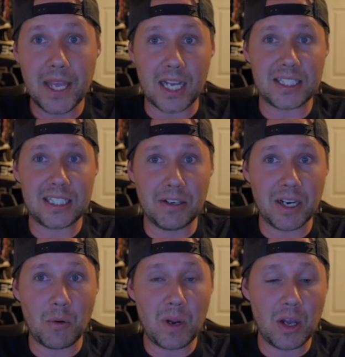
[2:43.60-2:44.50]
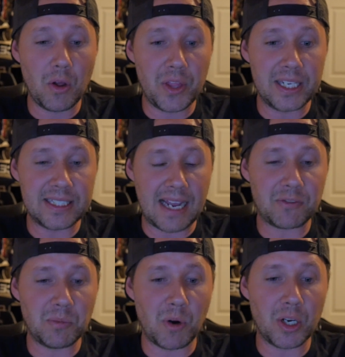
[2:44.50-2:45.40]
a steering wheel that is
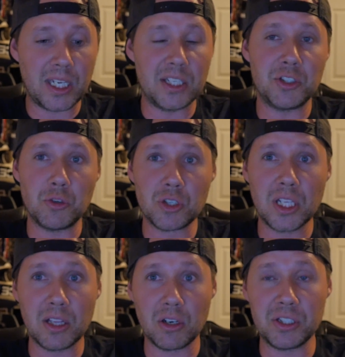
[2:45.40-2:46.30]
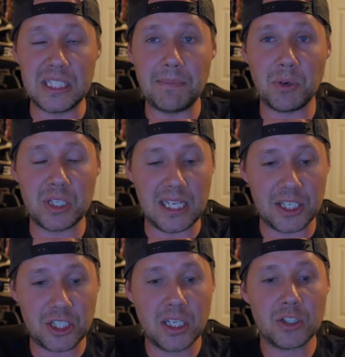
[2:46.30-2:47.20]
aftermarket is usually a little deeper
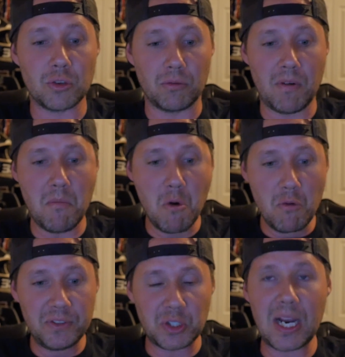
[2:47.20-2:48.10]
dish, so it removes your